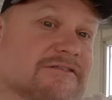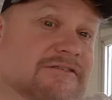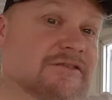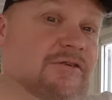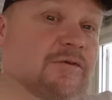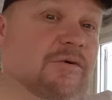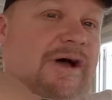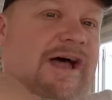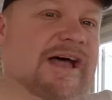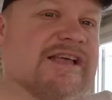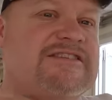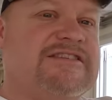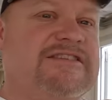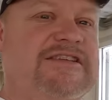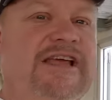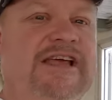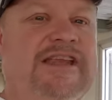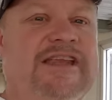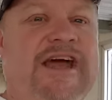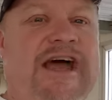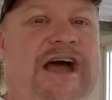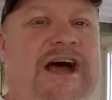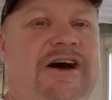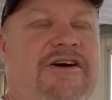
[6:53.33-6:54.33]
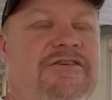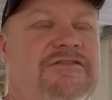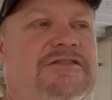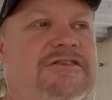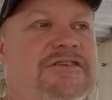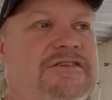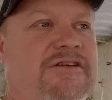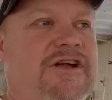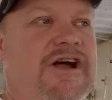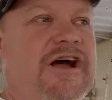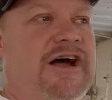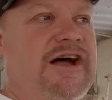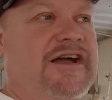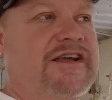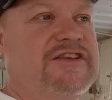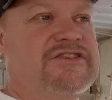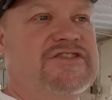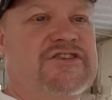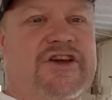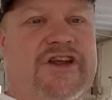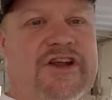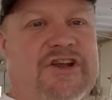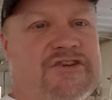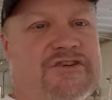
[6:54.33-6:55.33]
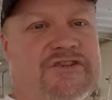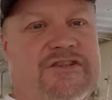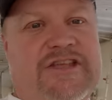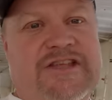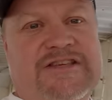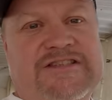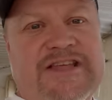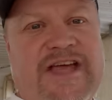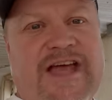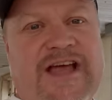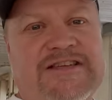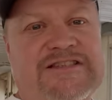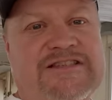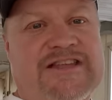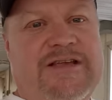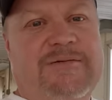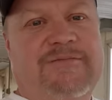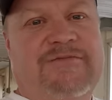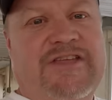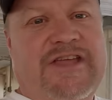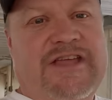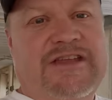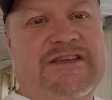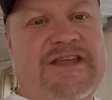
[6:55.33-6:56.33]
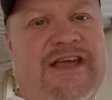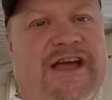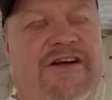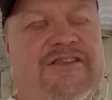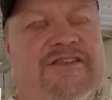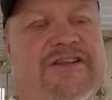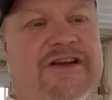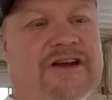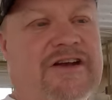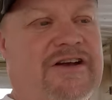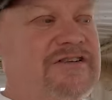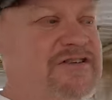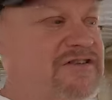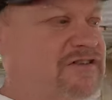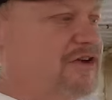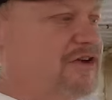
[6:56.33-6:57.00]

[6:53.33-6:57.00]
the west end out because uh, they're gonna do the exact same thing down there.